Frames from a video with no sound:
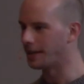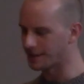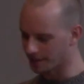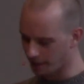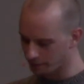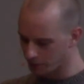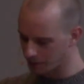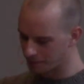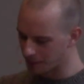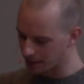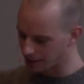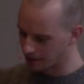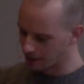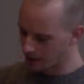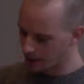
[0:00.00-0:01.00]
That's every
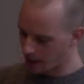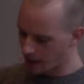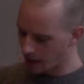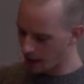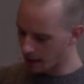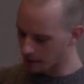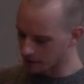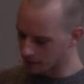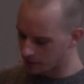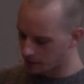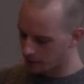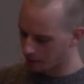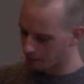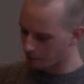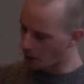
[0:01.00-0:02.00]
bit as
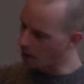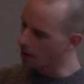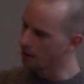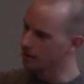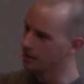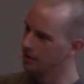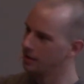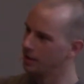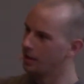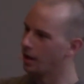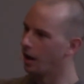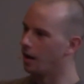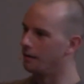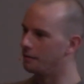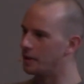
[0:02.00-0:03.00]
part
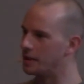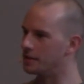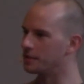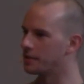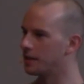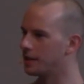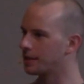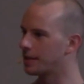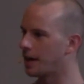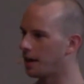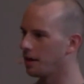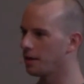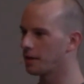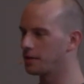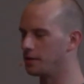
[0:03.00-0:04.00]
of his
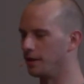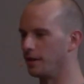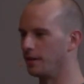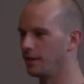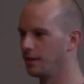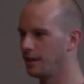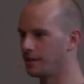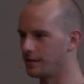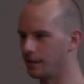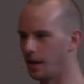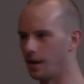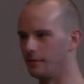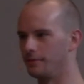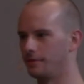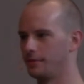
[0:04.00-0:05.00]
character as
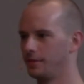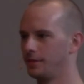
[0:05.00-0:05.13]
love.